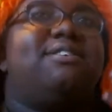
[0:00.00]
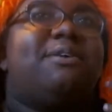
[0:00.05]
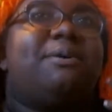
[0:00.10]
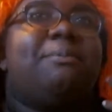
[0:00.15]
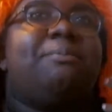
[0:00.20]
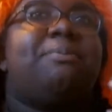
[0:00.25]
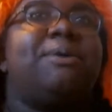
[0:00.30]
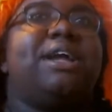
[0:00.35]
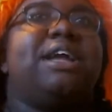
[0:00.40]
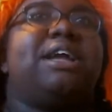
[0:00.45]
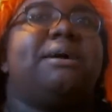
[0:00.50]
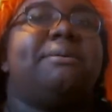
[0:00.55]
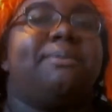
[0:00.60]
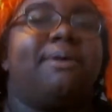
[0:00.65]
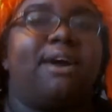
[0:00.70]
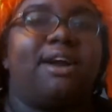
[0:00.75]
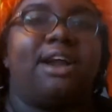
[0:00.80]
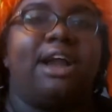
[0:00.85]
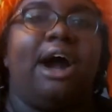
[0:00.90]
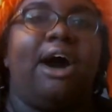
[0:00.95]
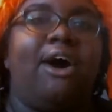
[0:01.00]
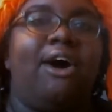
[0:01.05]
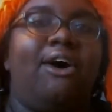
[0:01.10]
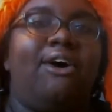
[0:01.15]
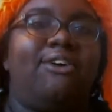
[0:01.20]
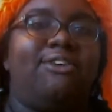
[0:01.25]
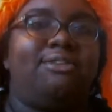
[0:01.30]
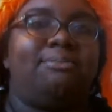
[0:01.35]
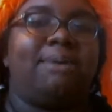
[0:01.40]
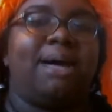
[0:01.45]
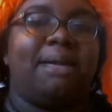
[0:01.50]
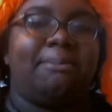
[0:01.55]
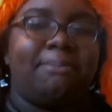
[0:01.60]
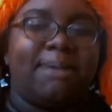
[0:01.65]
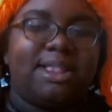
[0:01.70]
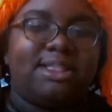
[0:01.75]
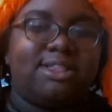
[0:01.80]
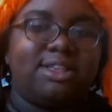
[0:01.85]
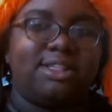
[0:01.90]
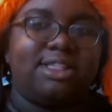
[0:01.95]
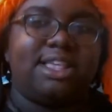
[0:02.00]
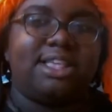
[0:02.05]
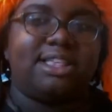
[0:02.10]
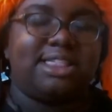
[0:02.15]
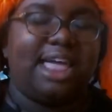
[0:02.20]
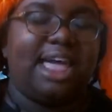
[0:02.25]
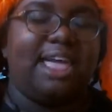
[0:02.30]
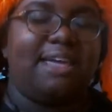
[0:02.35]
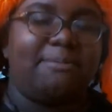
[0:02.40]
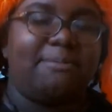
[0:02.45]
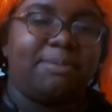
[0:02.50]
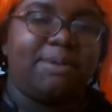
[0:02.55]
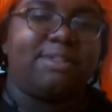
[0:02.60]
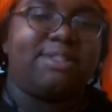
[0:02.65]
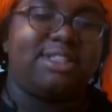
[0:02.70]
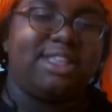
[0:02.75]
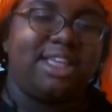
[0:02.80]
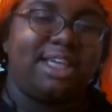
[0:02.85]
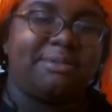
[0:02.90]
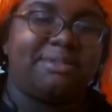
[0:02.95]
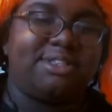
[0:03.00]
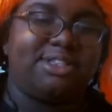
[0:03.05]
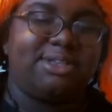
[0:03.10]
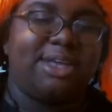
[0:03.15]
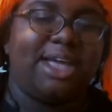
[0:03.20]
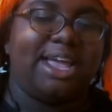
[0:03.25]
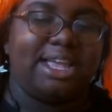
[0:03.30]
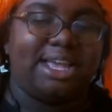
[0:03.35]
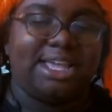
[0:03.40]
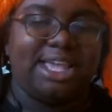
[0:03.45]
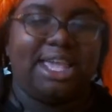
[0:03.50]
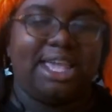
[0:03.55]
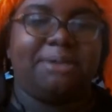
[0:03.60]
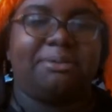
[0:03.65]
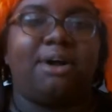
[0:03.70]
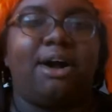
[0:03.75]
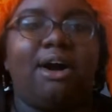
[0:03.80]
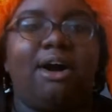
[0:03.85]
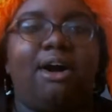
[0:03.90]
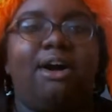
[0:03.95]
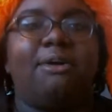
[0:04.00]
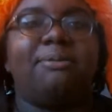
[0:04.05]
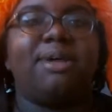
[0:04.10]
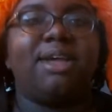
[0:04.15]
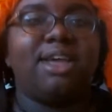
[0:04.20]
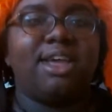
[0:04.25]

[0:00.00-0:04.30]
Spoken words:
break apart all of my mentalness I have built up so I can keep calm.